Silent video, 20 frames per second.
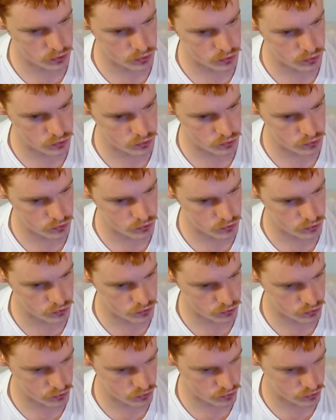
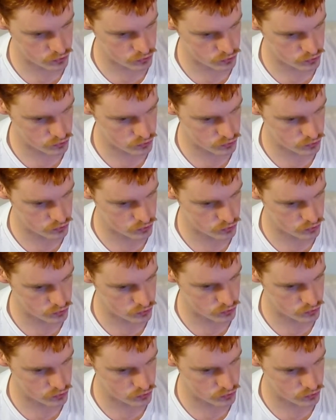(silence)